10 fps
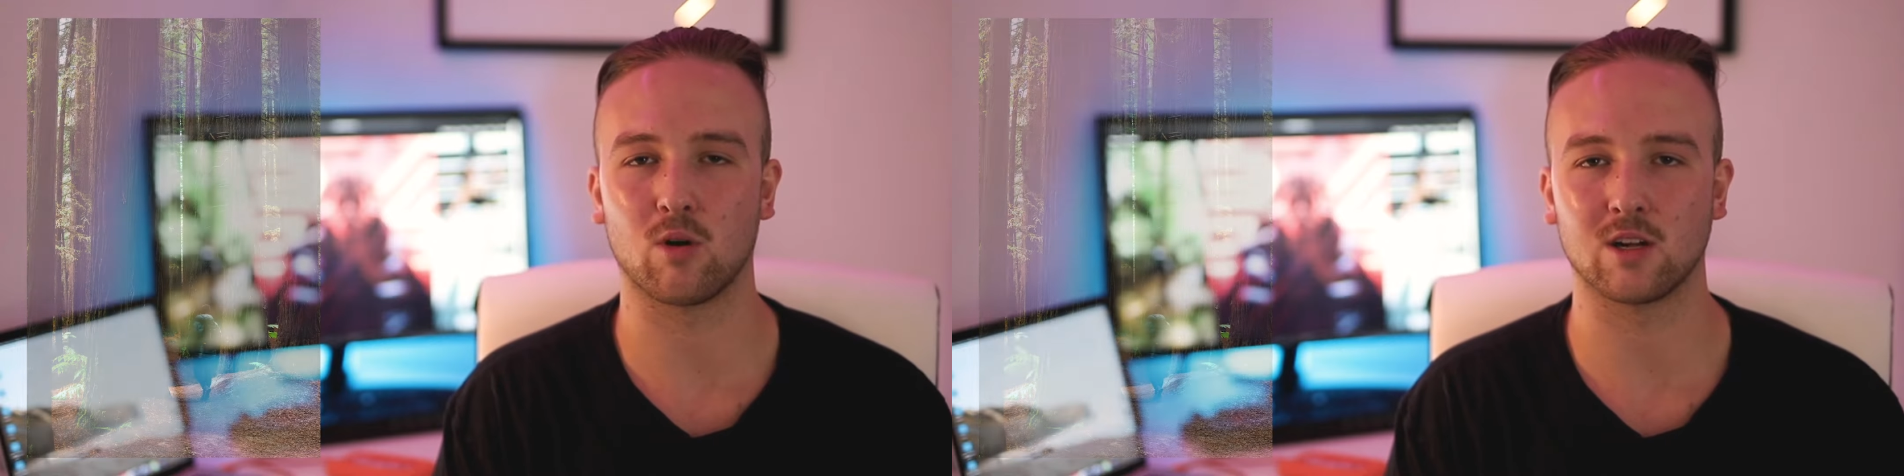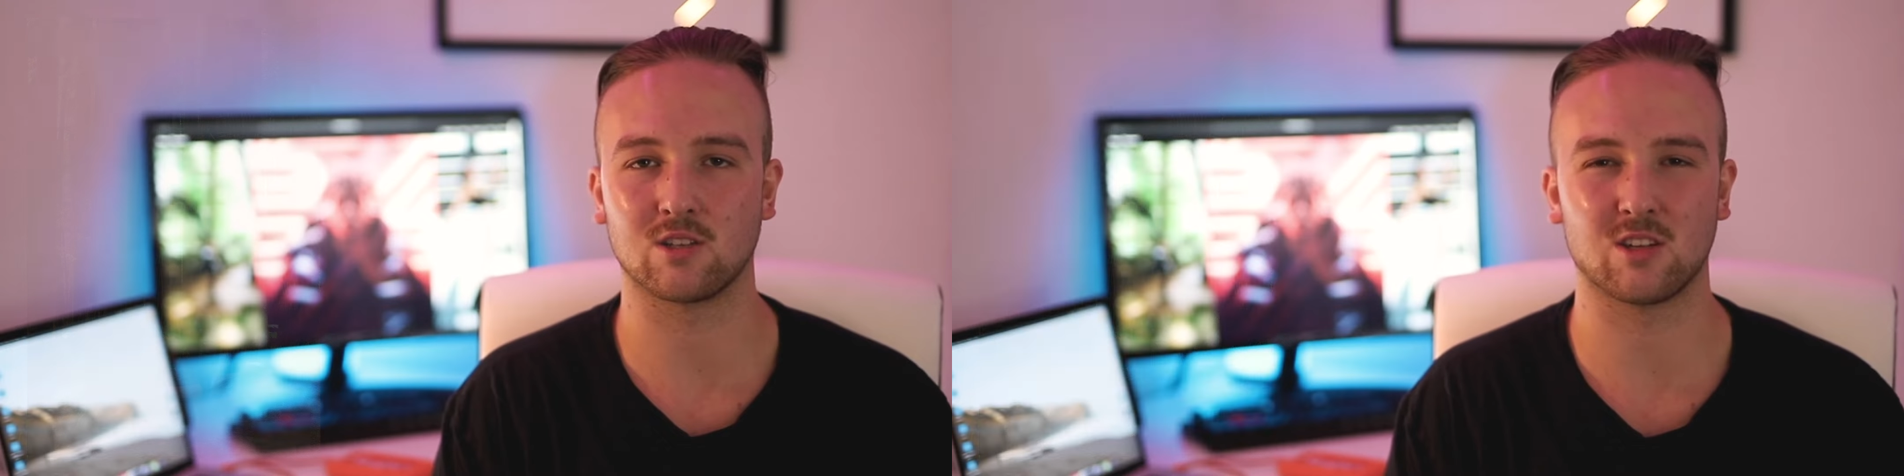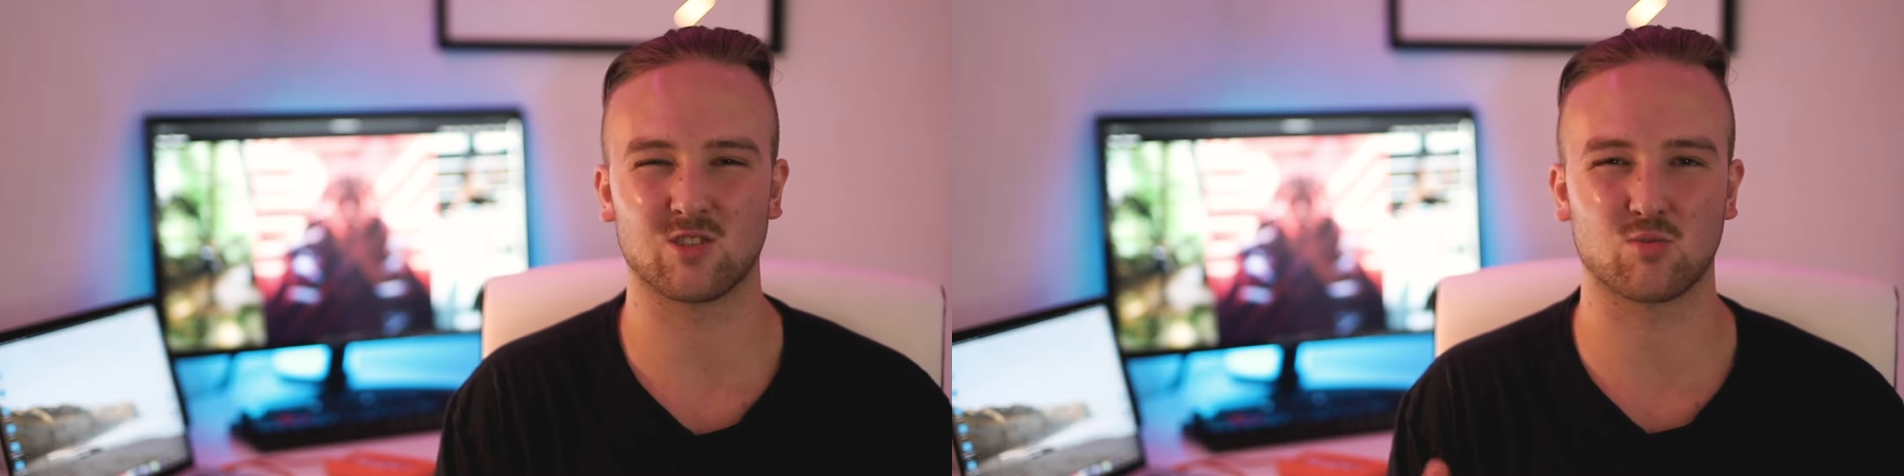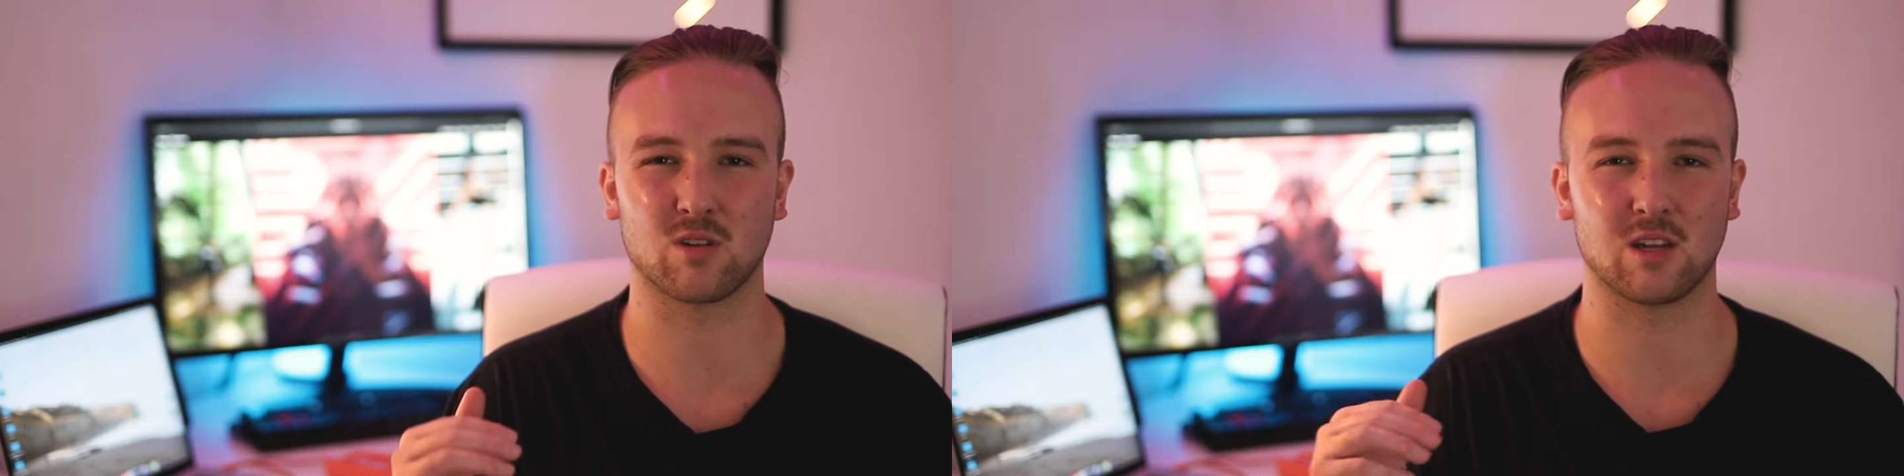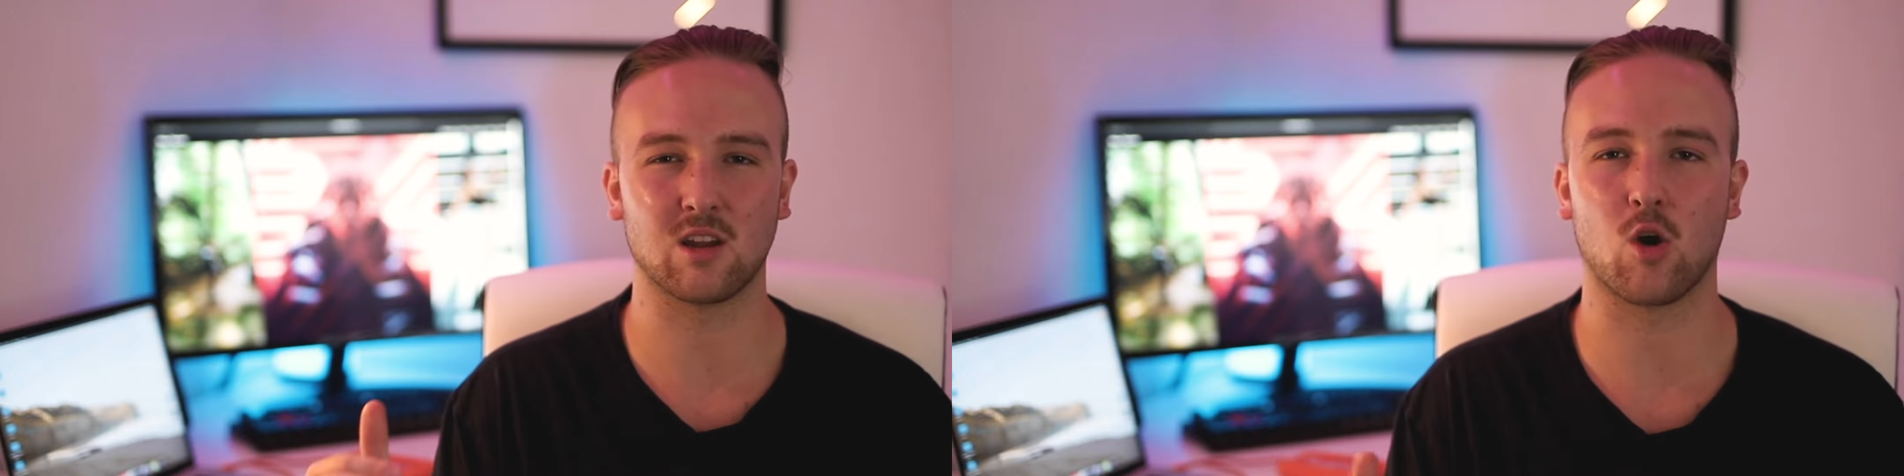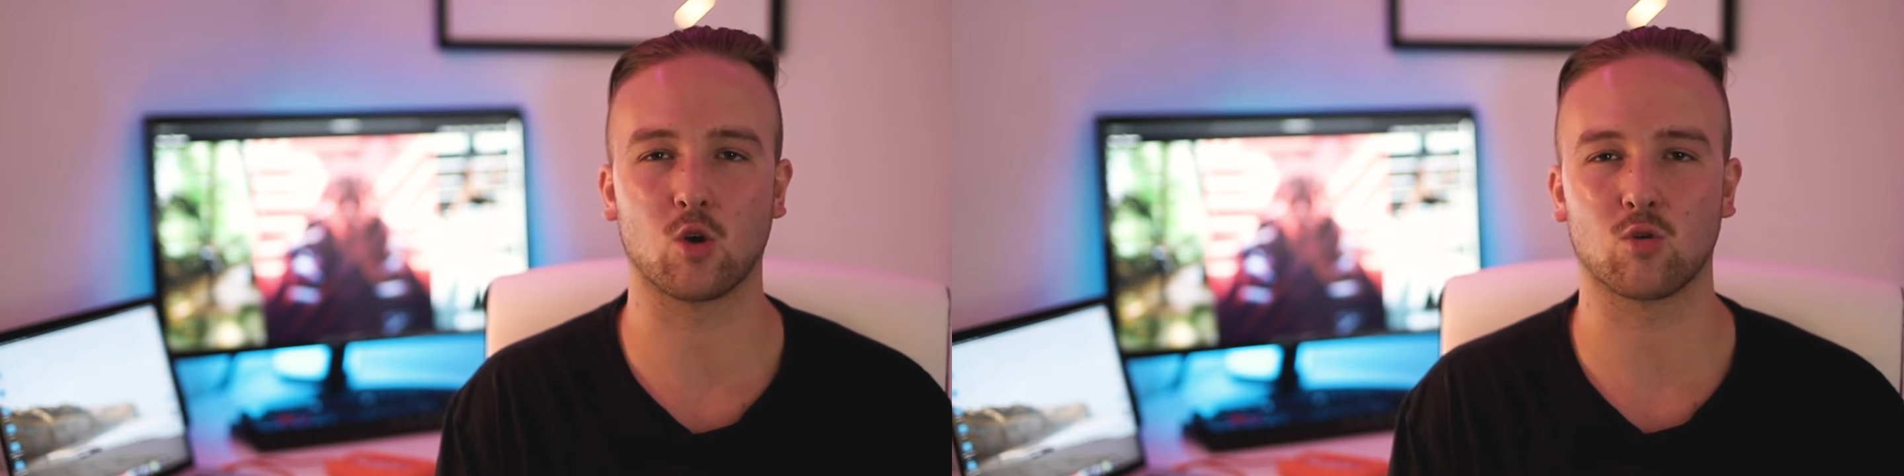where it's there's really no